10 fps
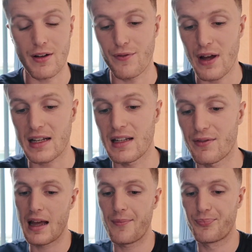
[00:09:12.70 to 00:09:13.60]
effective.
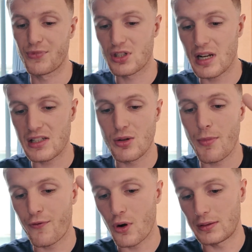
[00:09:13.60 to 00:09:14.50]
Okay, so that's
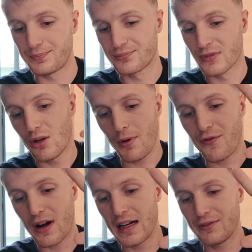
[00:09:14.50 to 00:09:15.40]
number 4. Number
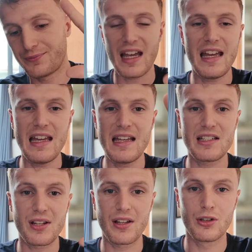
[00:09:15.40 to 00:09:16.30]
5 is